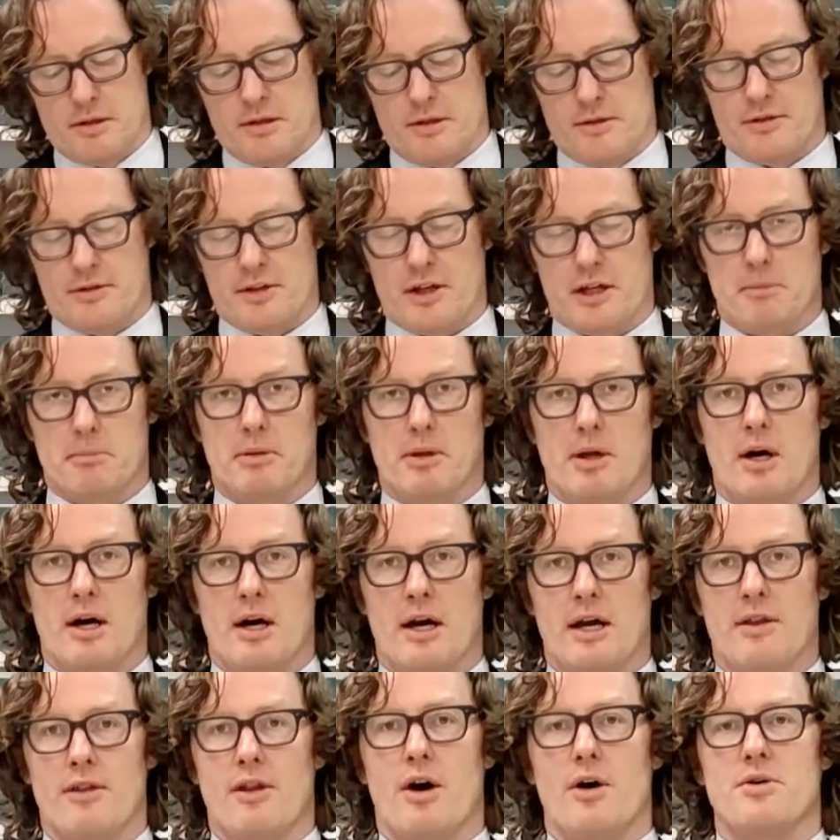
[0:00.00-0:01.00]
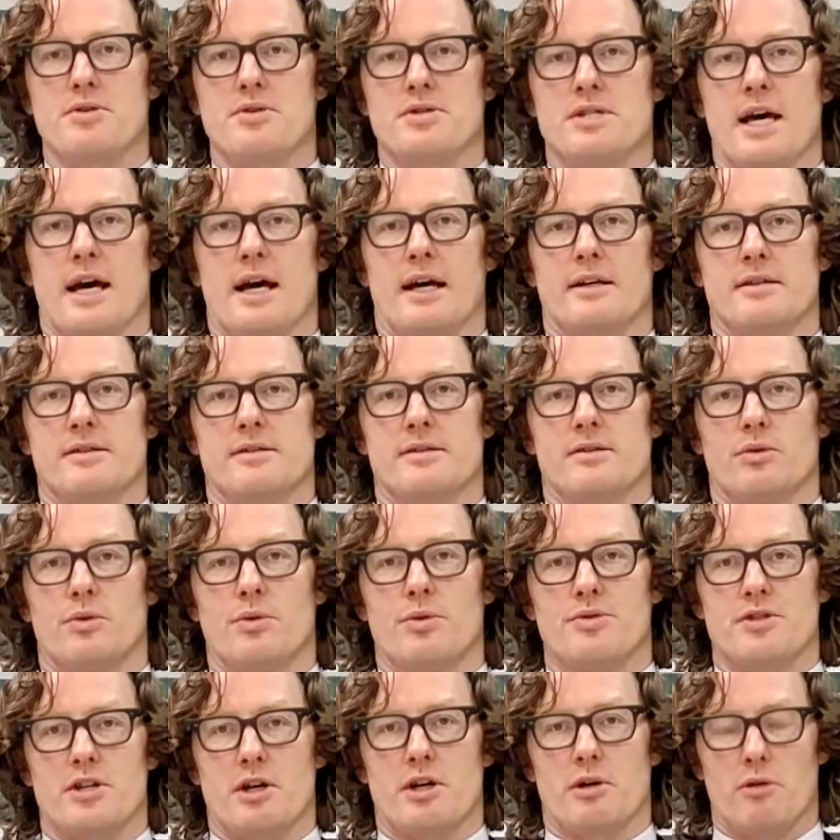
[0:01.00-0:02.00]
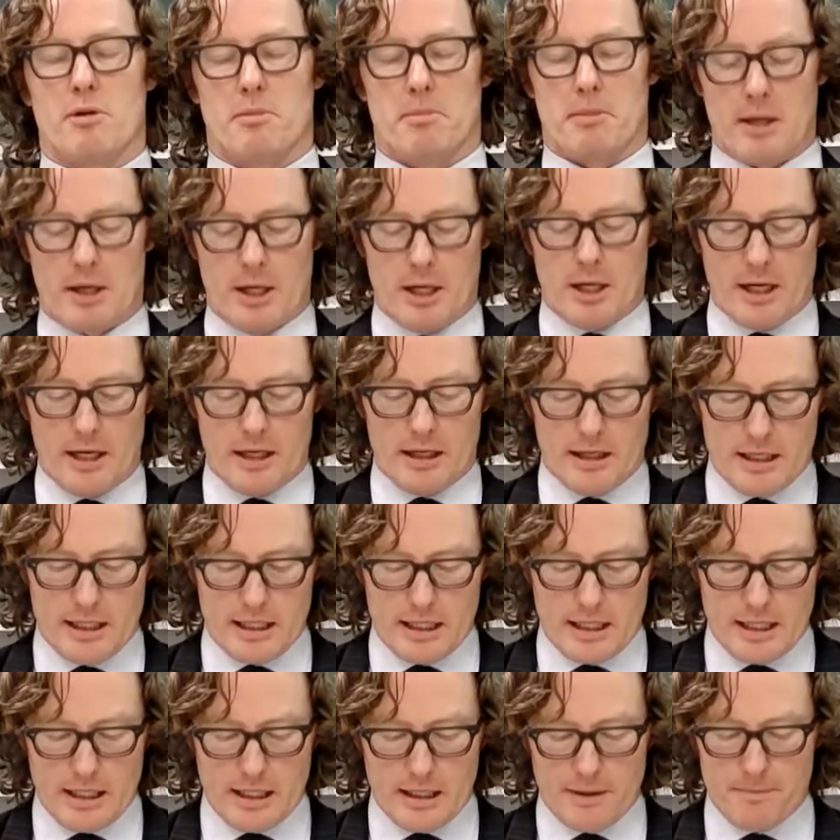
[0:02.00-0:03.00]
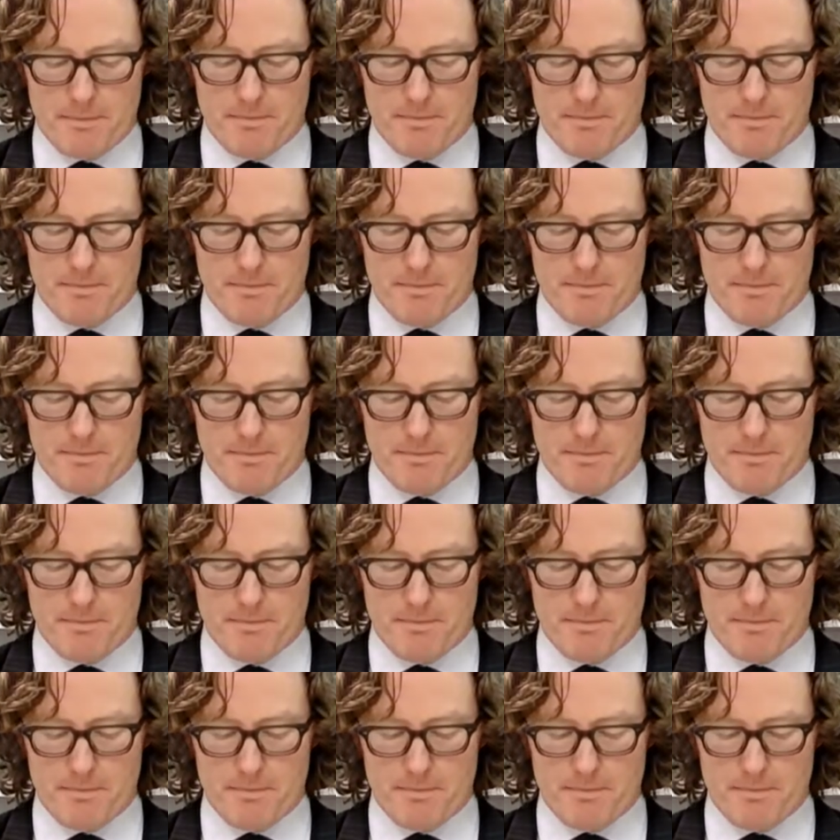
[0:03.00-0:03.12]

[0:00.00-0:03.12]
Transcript: that apply in those acts also apply here.